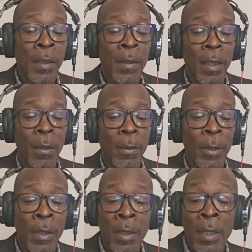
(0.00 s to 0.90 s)
So
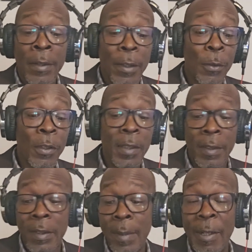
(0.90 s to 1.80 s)
those are
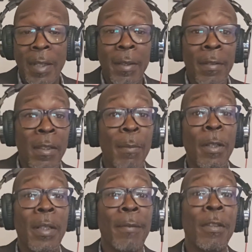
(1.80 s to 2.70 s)
just some of
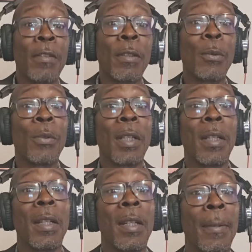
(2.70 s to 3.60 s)
the different suits
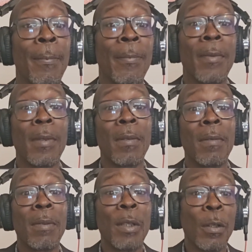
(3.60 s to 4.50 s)
that
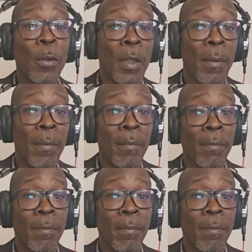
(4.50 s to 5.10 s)
you can